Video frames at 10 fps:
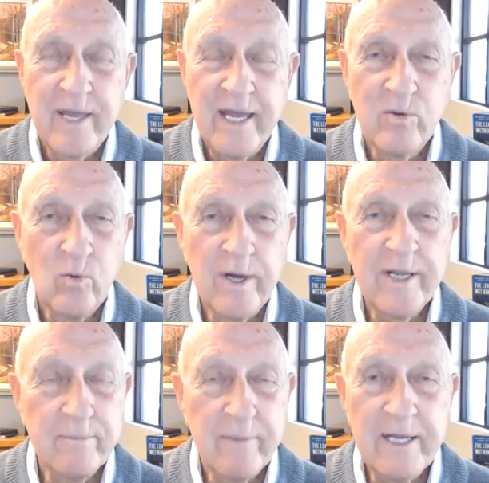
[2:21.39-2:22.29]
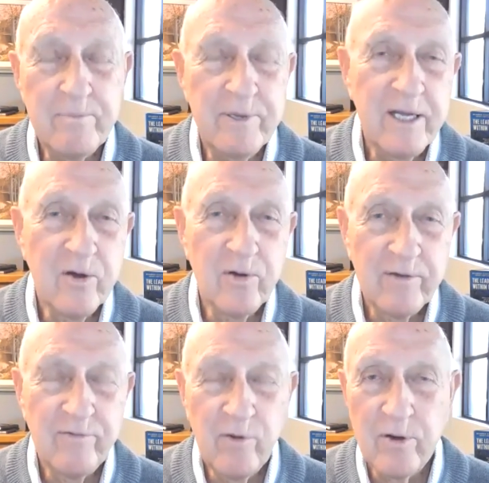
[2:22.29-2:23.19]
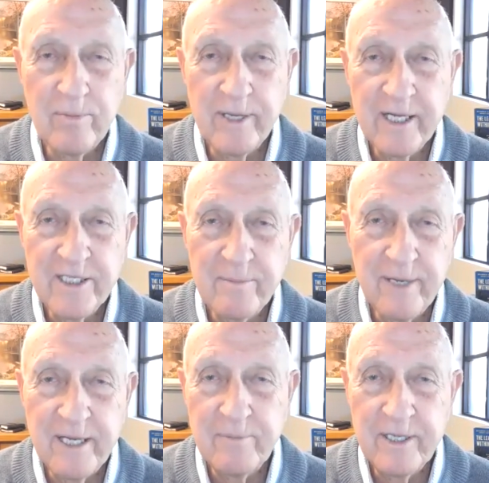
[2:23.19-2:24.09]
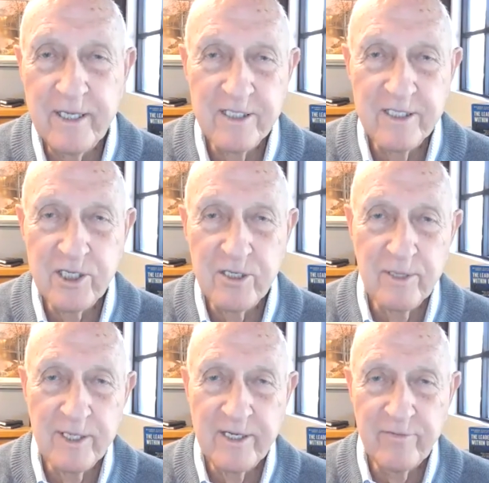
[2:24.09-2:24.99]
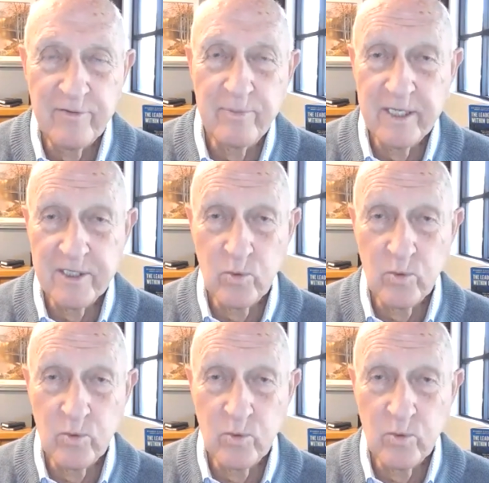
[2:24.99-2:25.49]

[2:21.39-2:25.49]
and what it might be going forward, because it might be considerably different